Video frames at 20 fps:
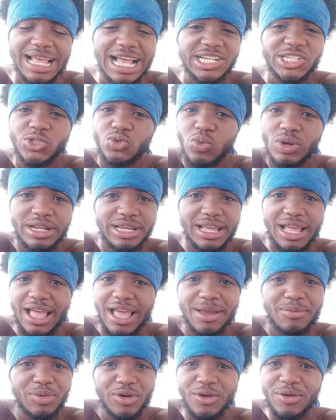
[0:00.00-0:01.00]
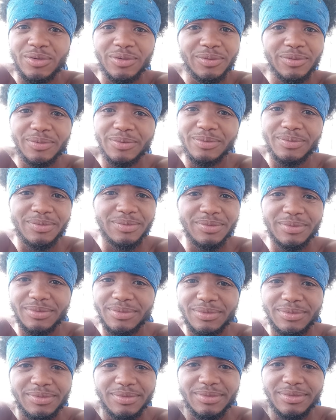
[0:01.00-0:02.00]
I swear to God, bro.
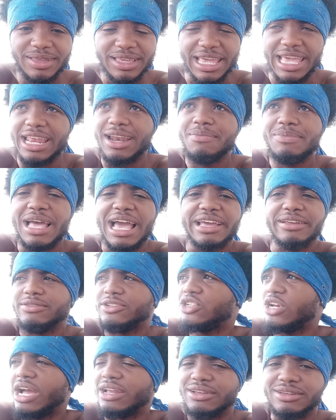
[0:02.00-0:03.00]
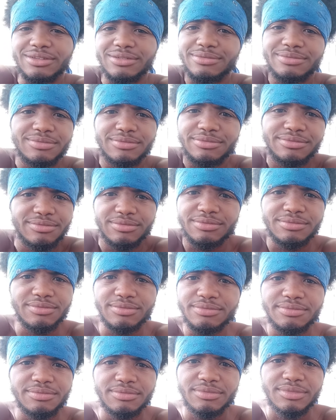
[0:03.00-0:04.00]
And I'm not trying to,
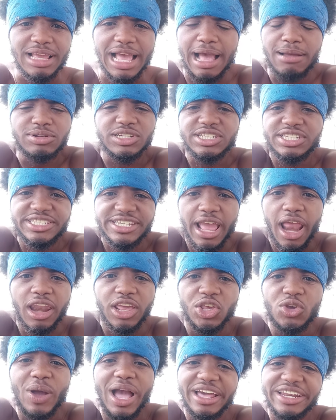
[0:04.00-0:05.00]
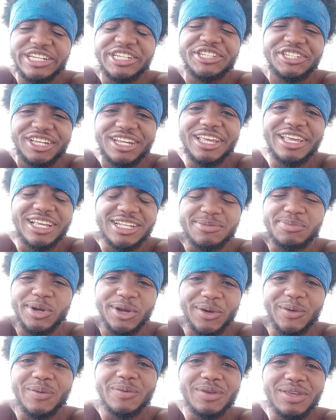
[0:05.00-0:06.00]
I'm just telling you how this shit is,
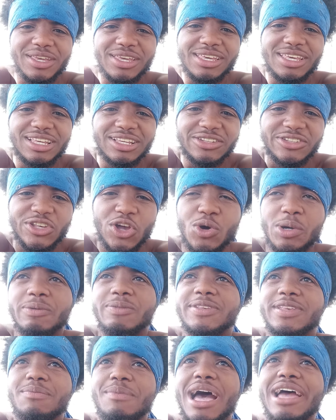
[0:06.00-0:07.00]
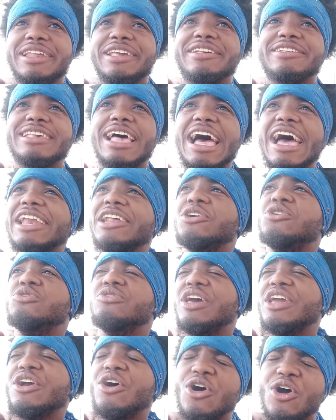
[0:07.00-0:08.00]
bro. So if somebody is hiding
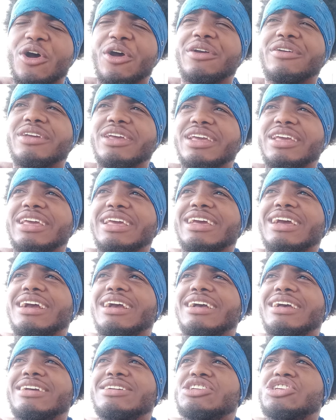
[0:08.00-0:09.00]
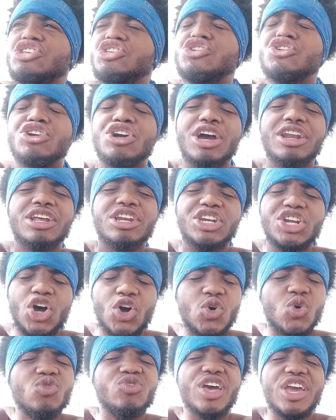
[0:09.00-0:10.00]
who they are, you're gonna
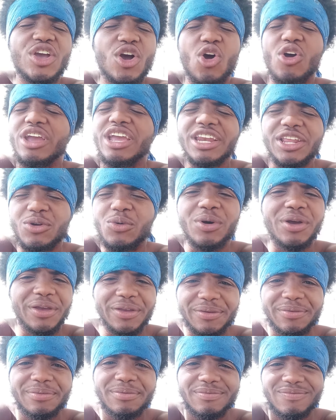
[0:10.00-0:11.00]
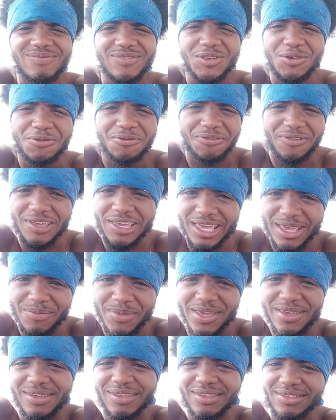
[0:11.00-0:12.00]
know who they are anyway. You feel
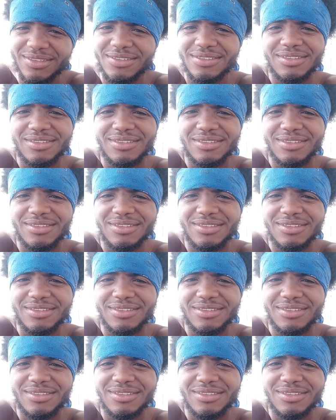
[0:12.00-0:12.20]
me?